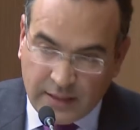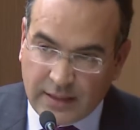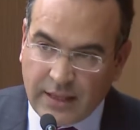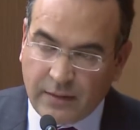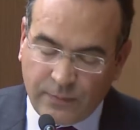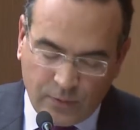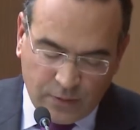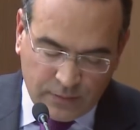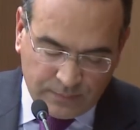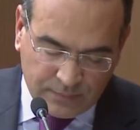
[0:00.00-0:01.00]

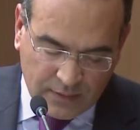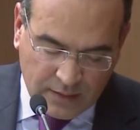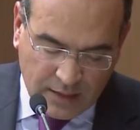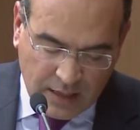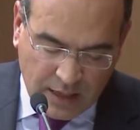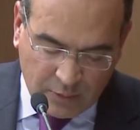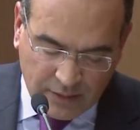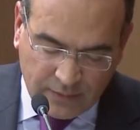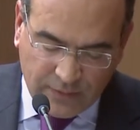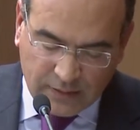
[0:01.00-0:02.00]
Therefore, our
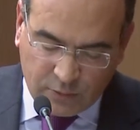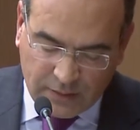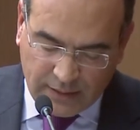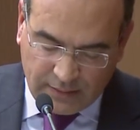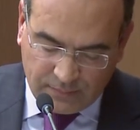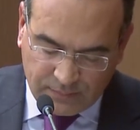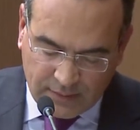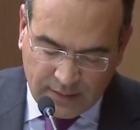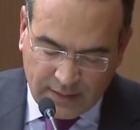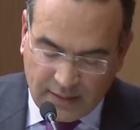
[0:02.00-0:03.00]
event today
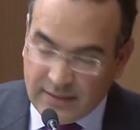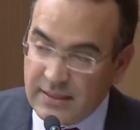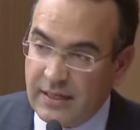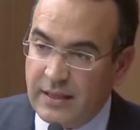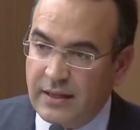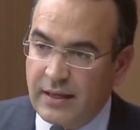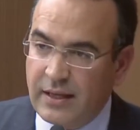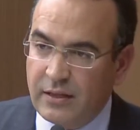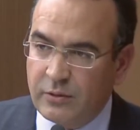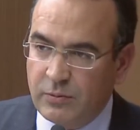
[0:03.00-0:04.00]
is another
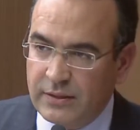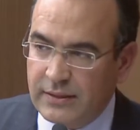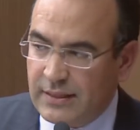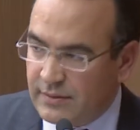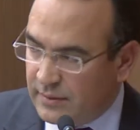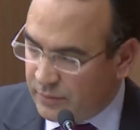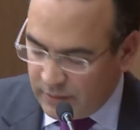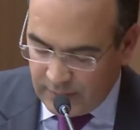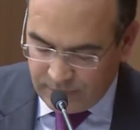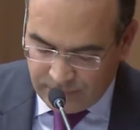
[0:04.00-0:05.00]
eloquent
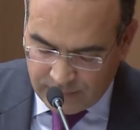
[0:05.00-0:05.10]
testimony